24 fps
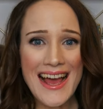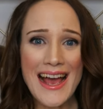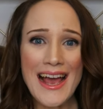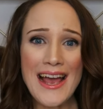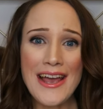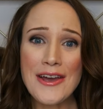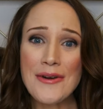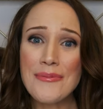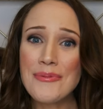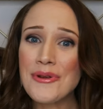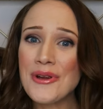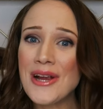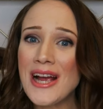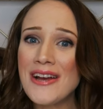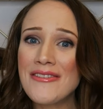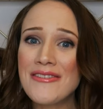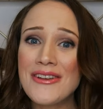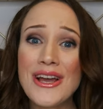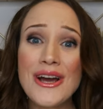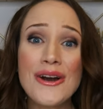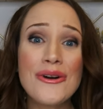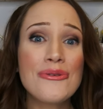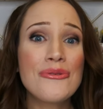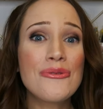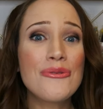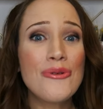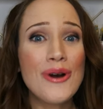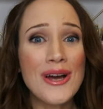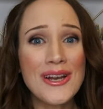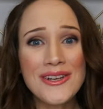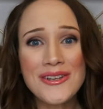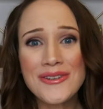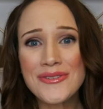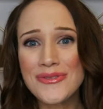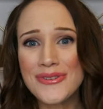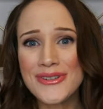I hope you're having a
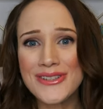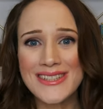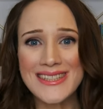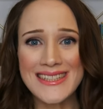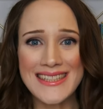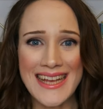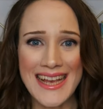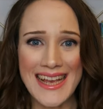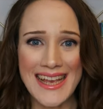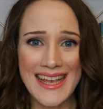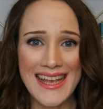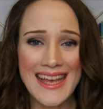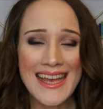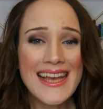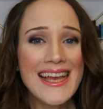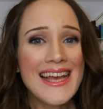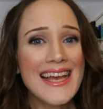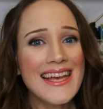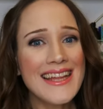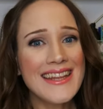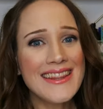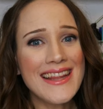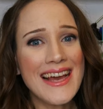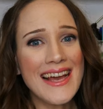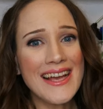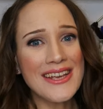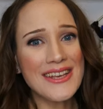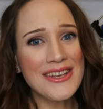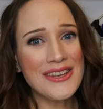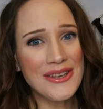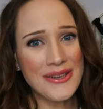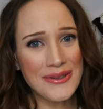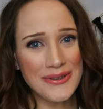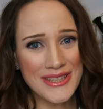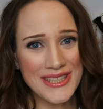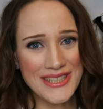wonderful day and
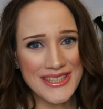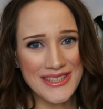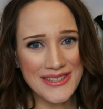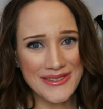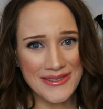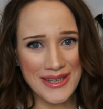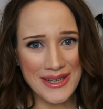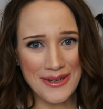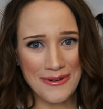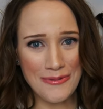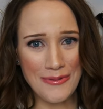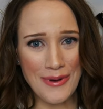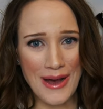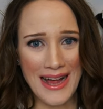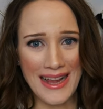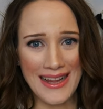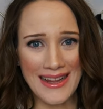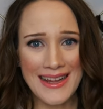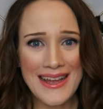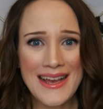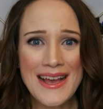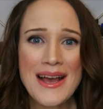that you are doing well.